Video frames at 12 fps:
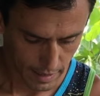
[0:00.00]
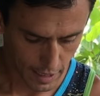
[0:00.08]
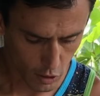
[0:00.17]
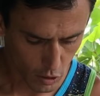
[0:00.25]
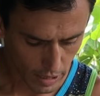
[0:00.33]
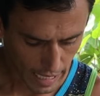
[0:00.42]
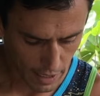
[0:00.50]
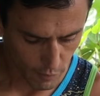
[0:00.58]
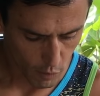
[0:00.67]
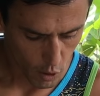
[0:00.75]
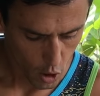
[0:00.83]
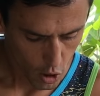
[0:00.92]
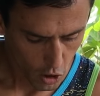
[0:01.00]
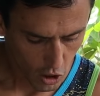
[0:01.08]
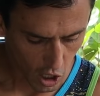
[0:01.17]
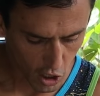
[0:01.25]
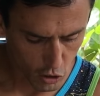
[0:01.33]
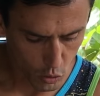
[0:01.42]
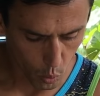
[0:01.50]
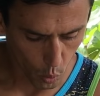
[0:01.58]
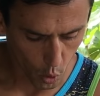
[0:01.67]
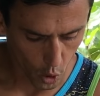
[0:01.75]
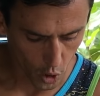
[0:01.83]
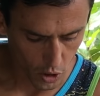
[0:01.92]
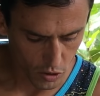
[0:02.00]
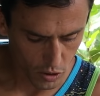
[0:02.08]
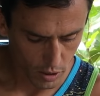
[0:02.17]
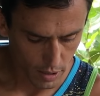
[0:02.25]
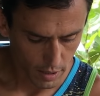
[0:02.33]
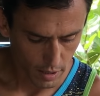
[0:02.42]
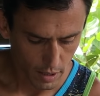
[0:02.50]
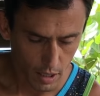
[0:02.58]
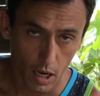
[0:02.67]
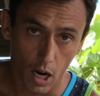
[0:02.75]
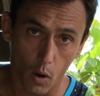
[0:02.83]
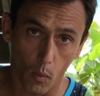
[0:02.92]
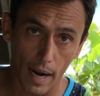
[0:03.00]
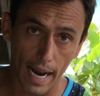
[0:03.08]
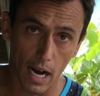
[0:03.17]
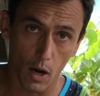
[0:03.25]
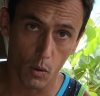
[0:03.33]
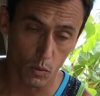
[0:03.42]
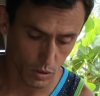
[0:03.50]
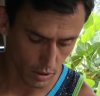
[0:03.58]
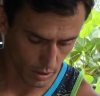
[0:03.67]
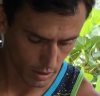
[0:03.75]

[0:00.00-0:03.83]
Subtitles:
this kind of contours around